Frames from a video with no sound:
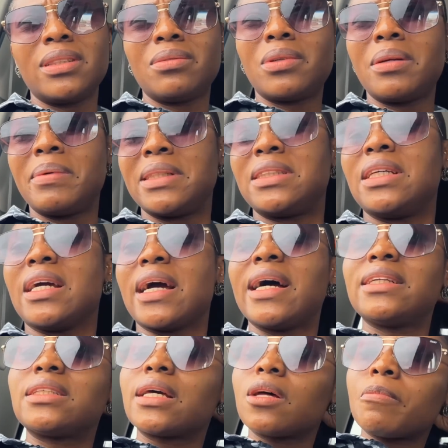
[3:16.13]
what am I saying I had
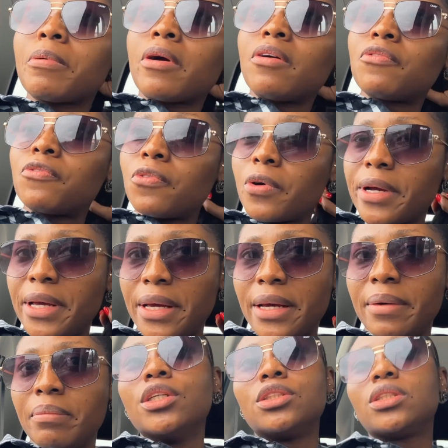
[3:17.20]
to get up around four A
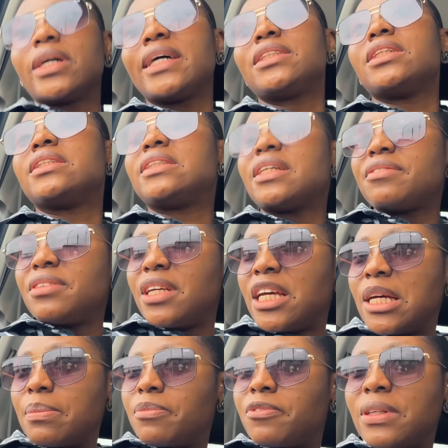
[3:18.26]
M to catch a seven A
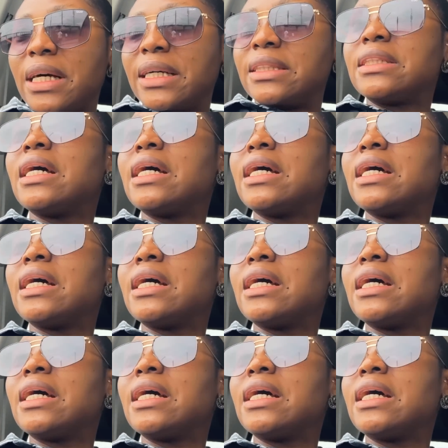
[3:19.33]
M flight.